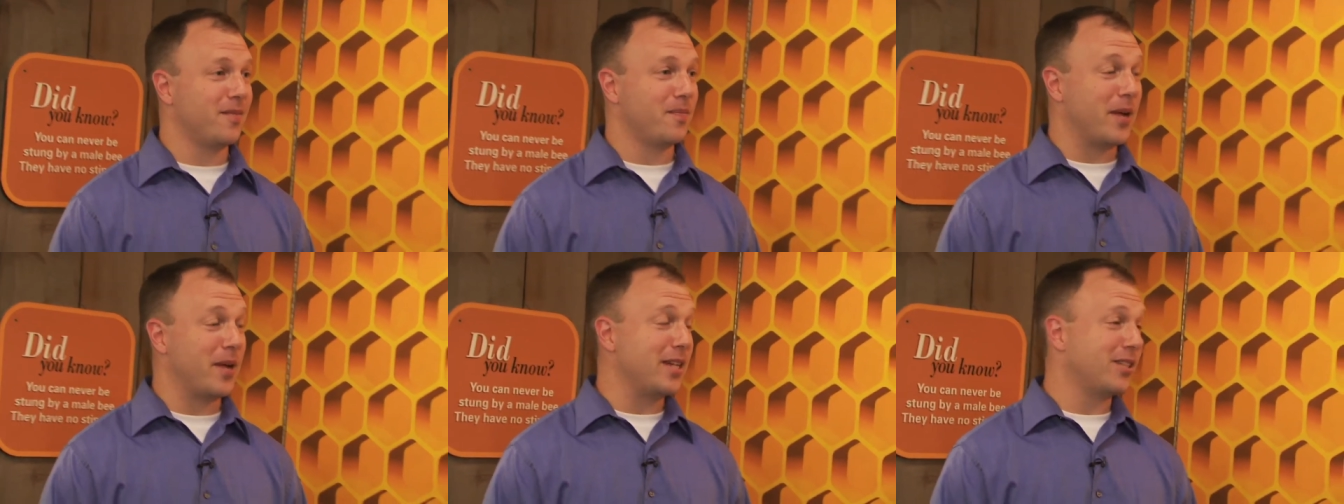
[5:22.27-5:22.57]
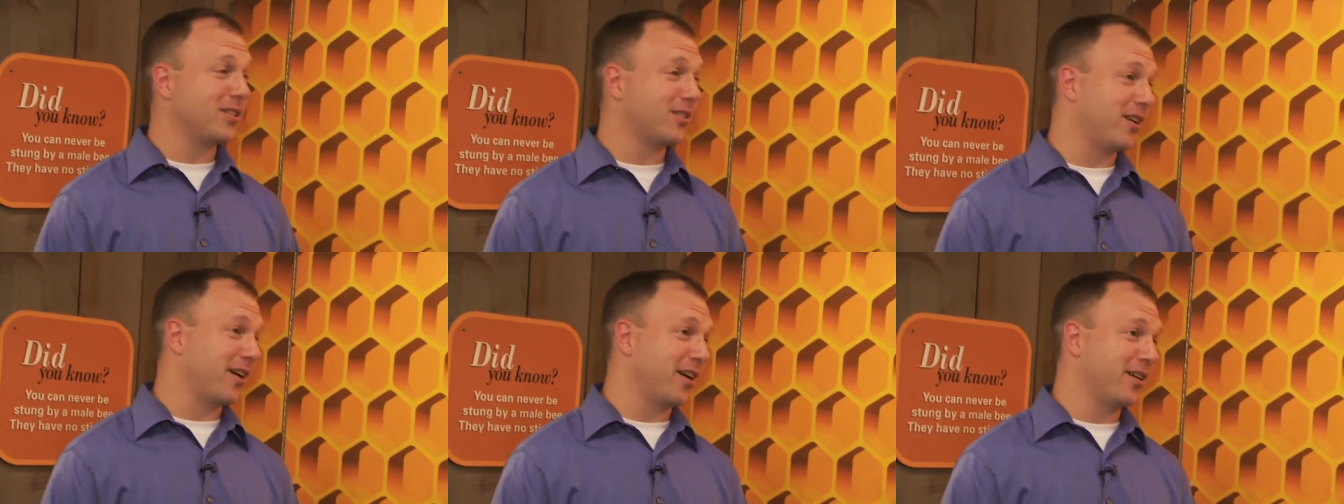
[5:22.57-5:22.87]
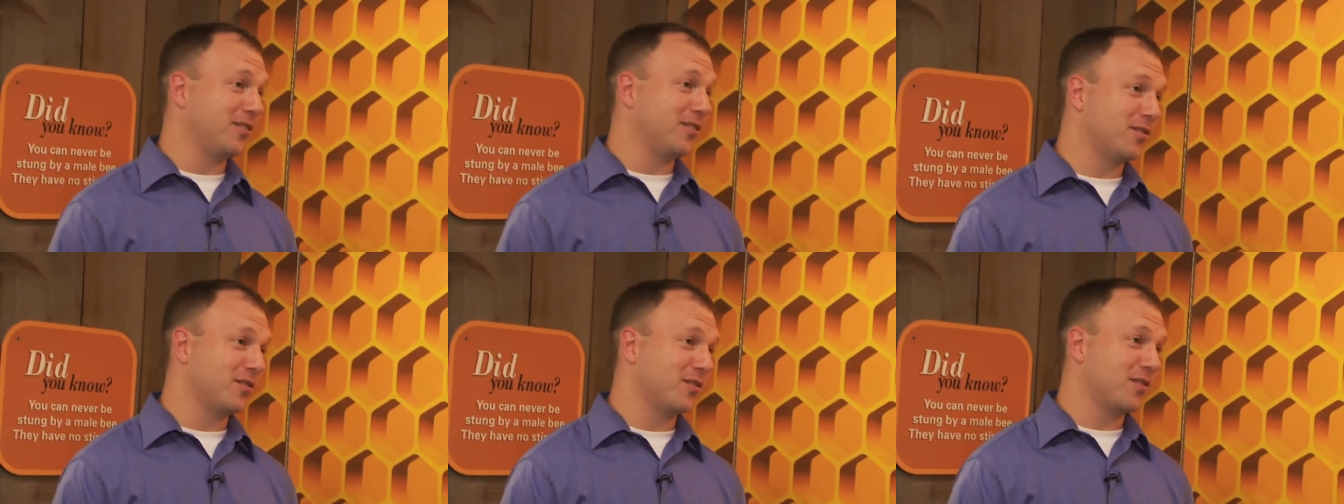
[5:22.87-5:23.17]

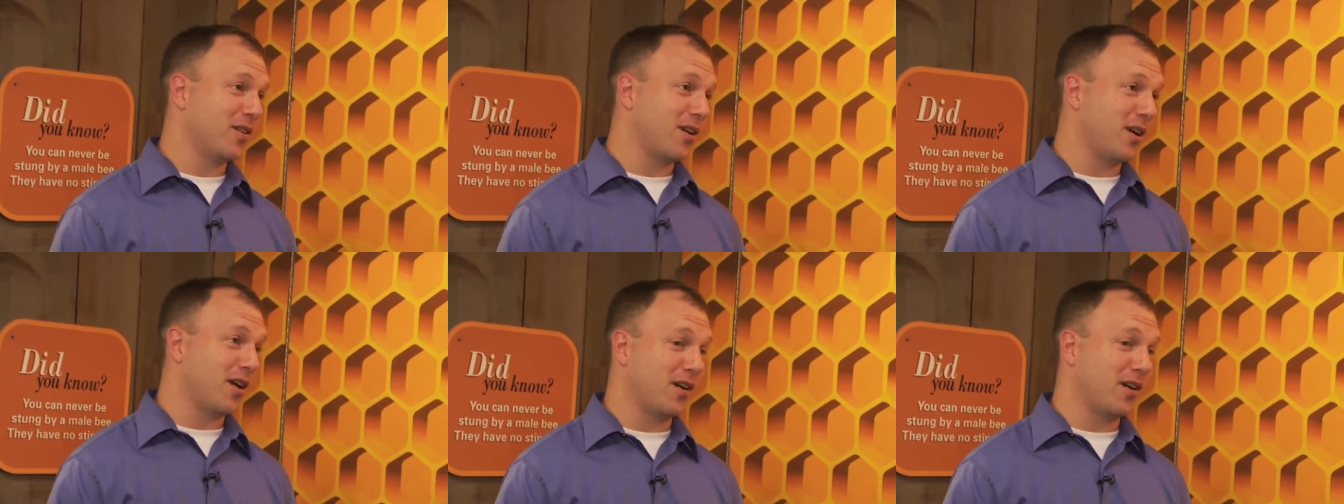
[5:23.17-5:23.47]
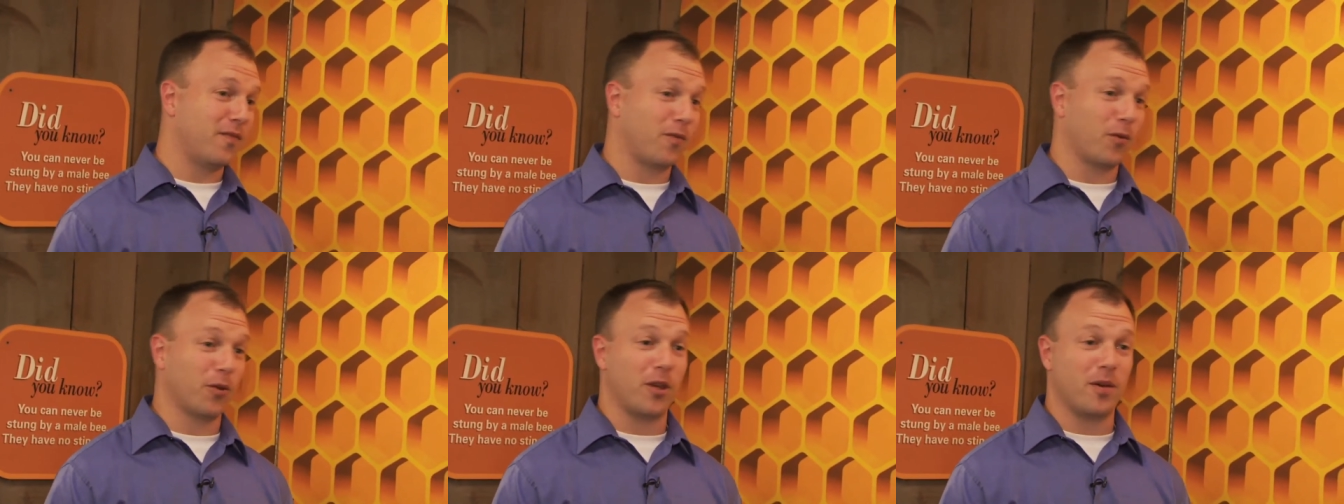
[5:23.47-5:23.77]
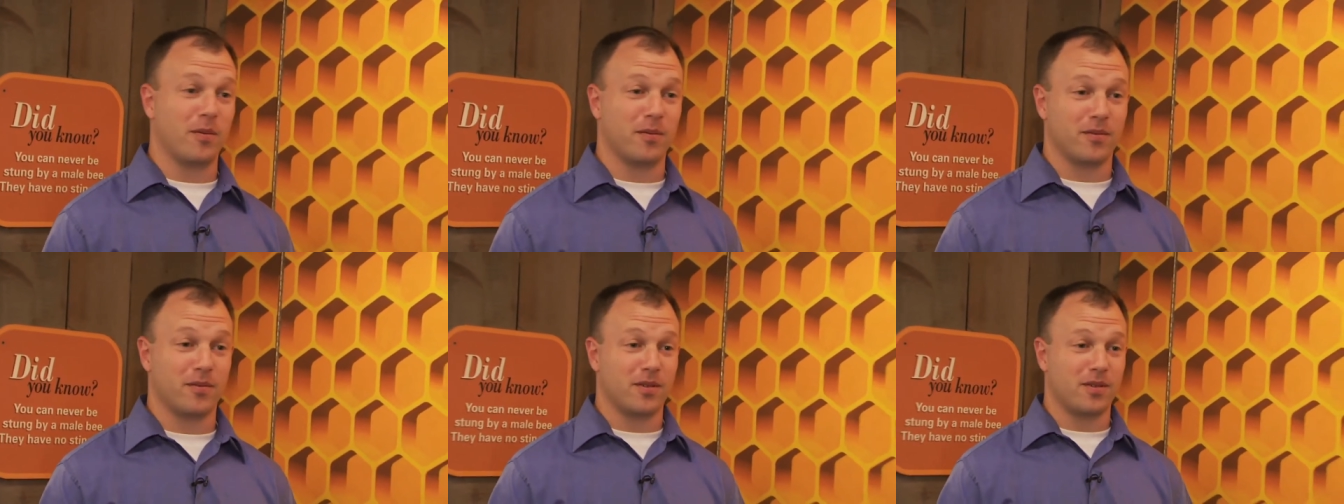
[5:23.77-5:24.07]
baselines uh, for
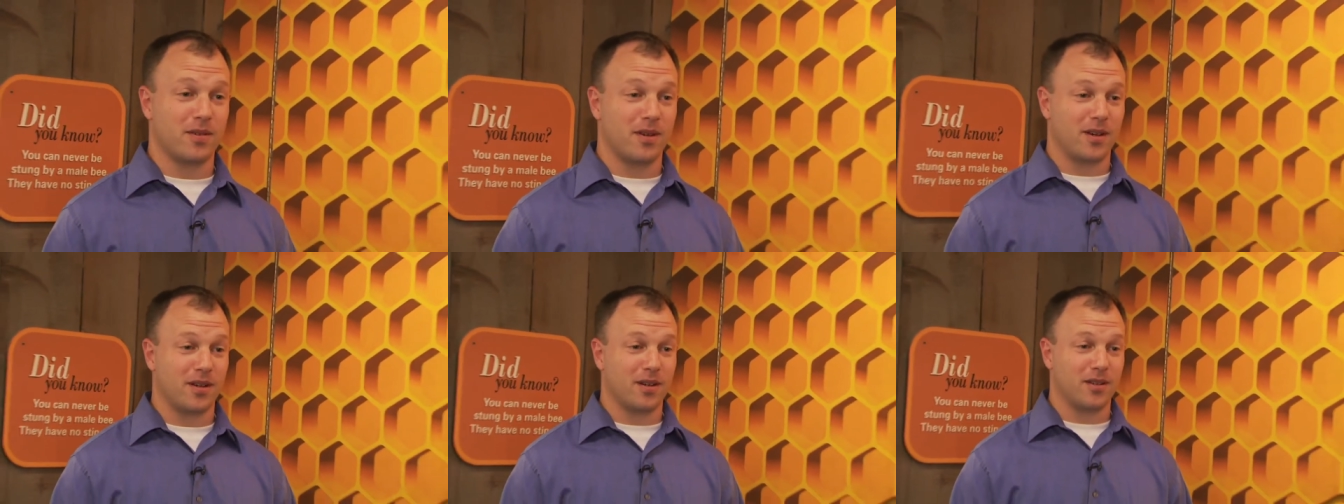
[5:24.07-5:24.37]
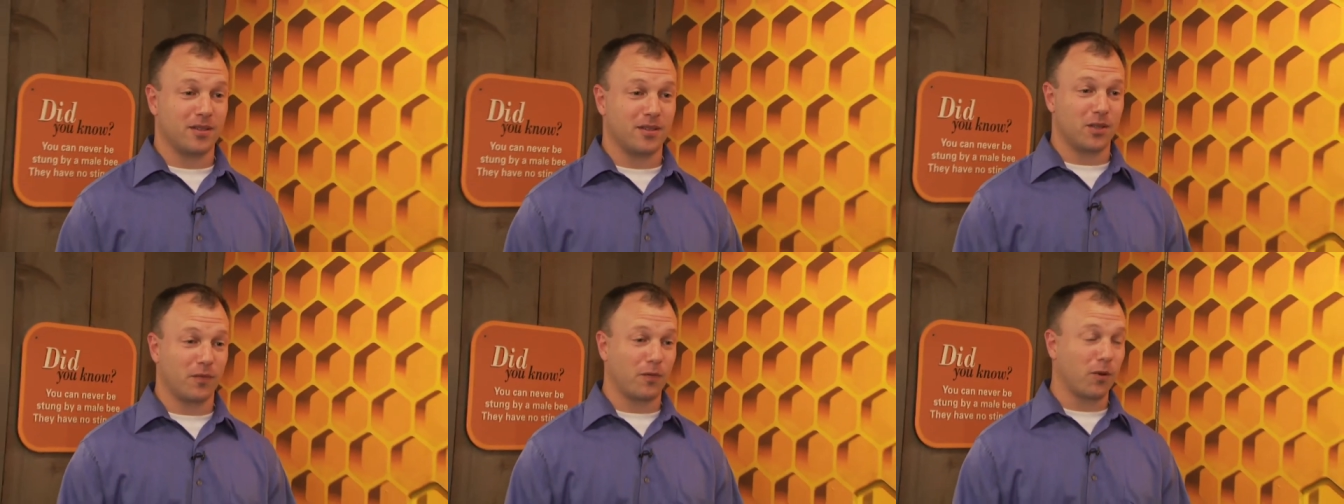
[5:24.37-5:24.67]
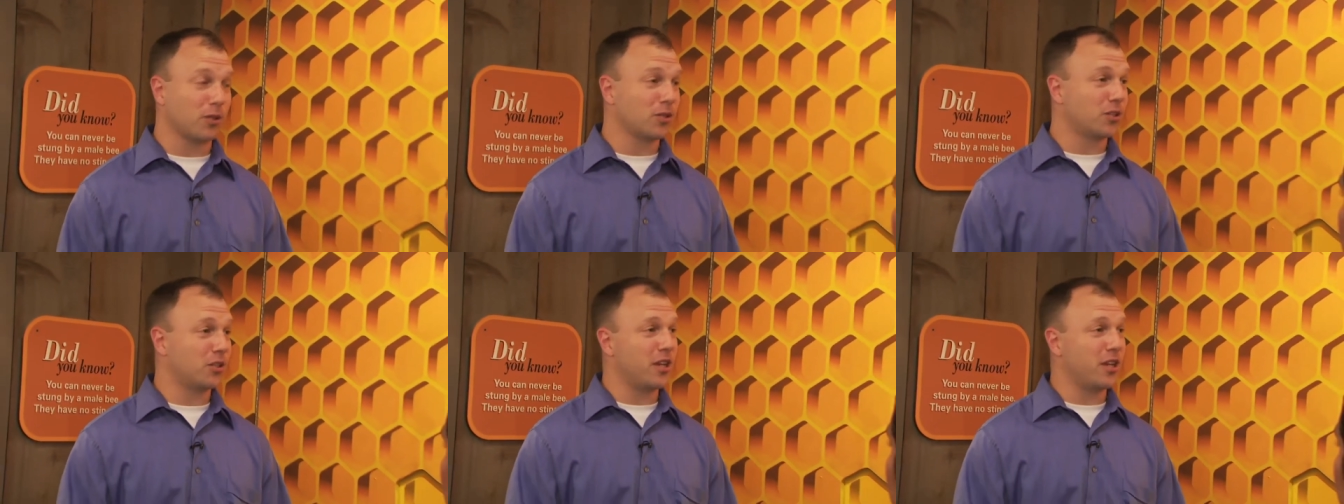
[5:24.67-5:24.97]
the
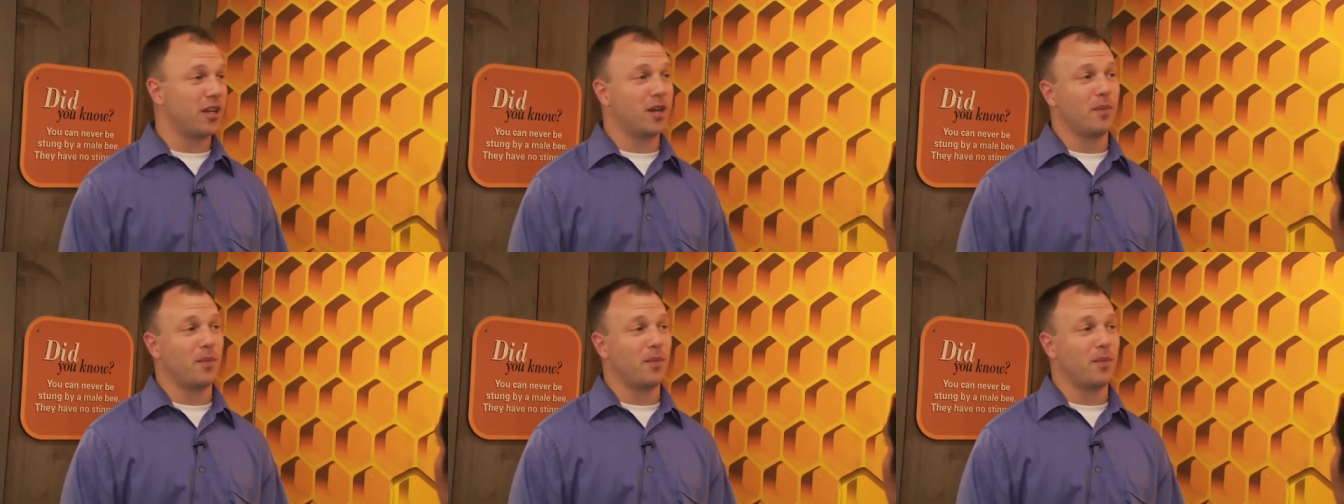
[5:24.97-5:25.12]
diversity